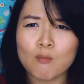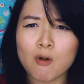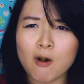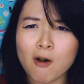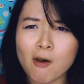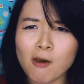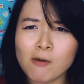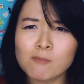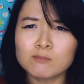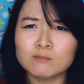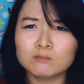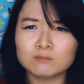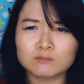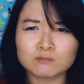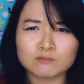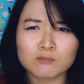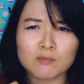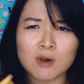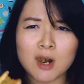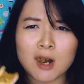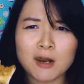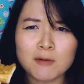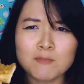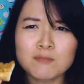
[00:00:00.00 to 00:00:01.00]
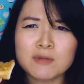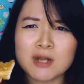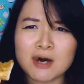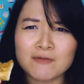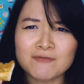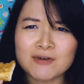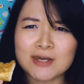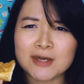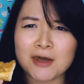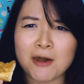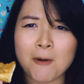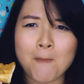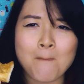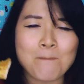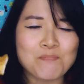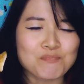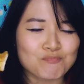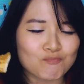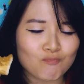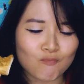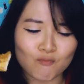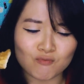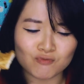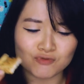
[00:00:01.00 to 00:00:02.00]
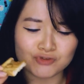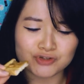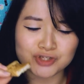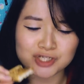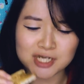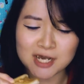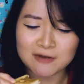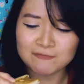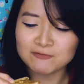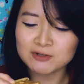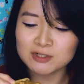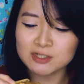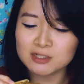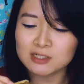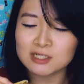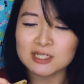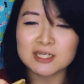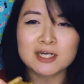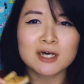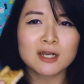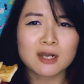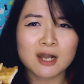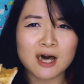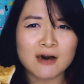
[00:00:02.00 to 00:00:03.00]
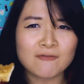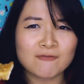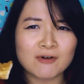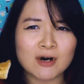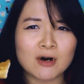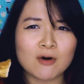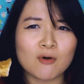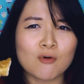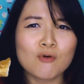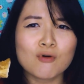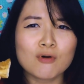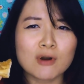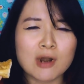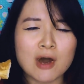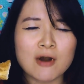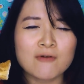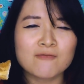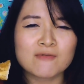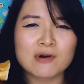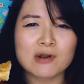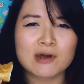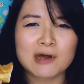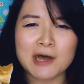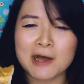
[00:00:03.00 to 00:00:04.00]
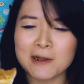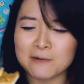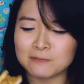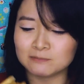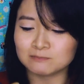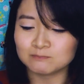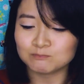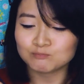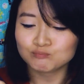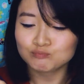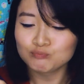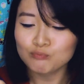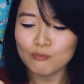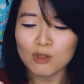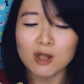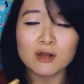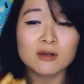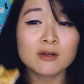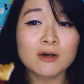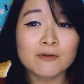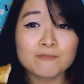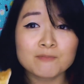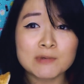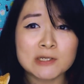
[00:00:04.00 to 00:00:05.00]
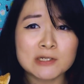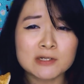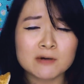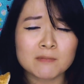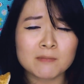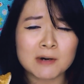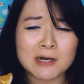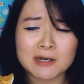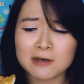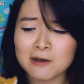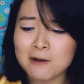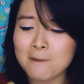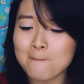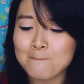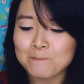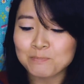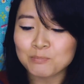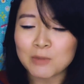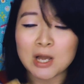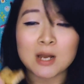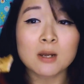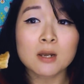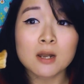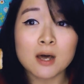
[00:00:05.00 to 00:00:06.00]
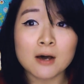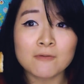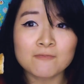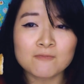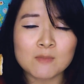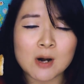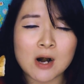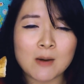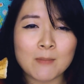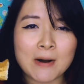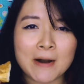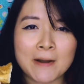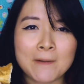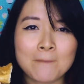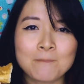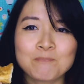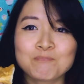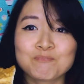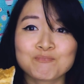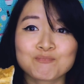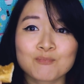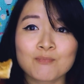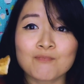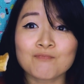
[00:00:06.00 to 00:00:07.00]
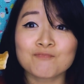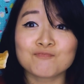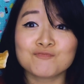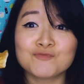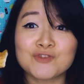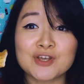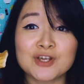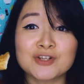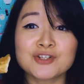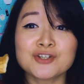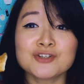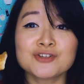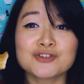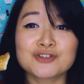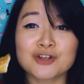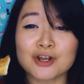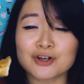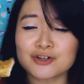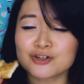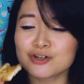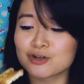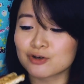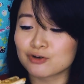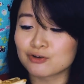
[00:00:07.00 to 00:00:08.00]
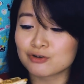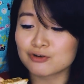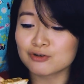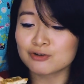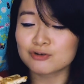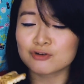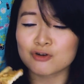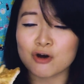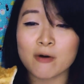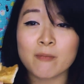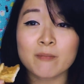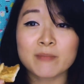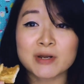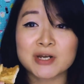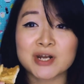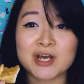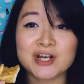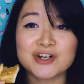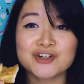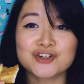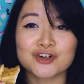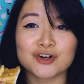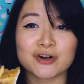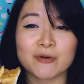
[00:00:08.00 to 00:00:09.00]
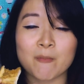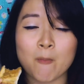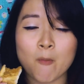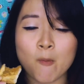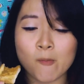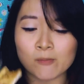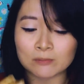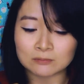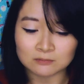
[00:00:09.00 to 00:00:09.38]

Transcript: I'm loving it. I'm definitely a lover all over again. I love peanut butter, I love Marmite. This is such a good combination.